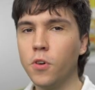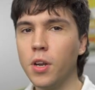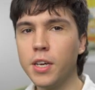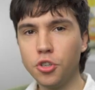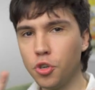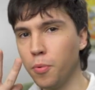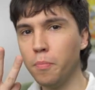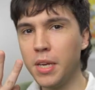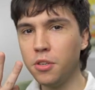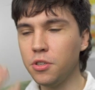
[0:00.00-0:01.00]
got like a
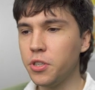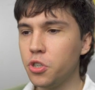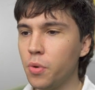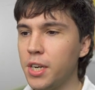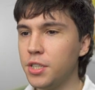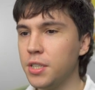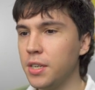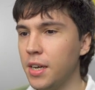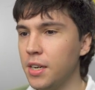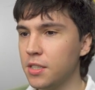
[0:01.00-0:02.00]
triple menu
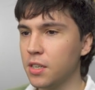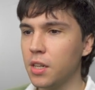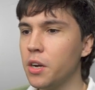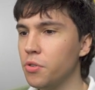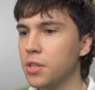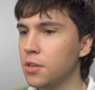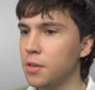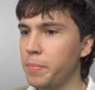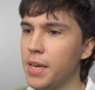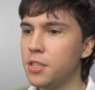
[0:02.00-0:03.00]
situation and it's cluttering
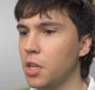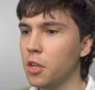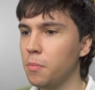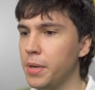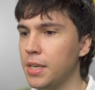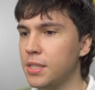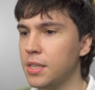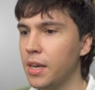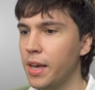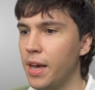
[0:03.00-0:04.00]
the page a little bit.
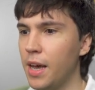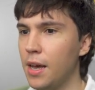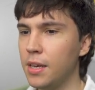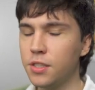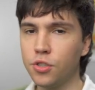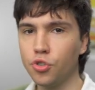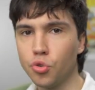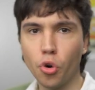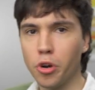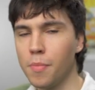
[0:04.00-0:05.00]
It's
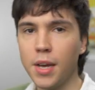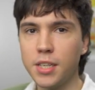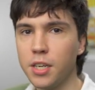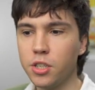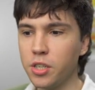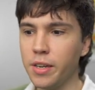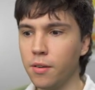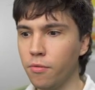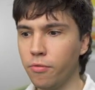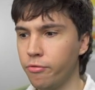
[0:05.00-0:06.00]
drawing my attention
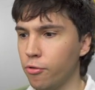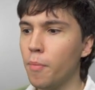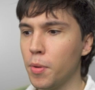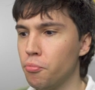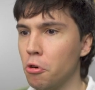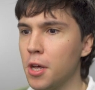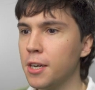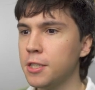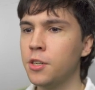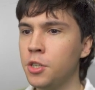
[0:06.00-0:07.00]
from the
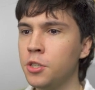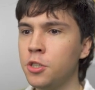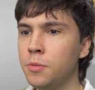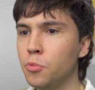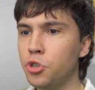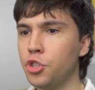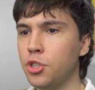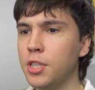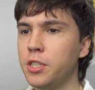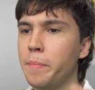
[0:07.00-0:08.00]
product. Just
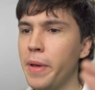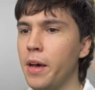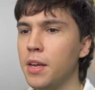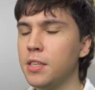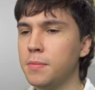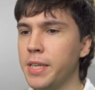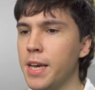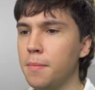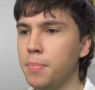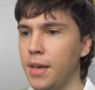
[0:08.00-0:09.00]
smush this About Us
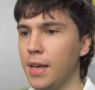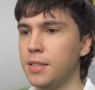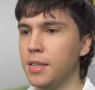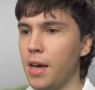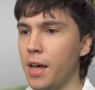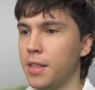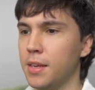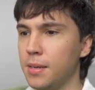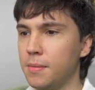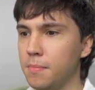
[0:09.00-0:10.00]
tab and the
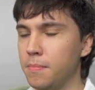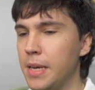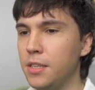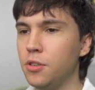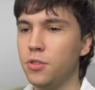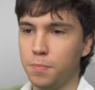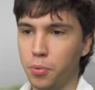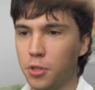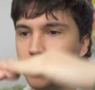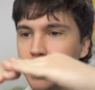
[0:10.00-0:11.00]
other menus,
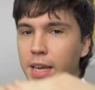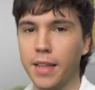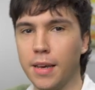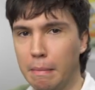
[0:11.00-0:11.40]
put them together.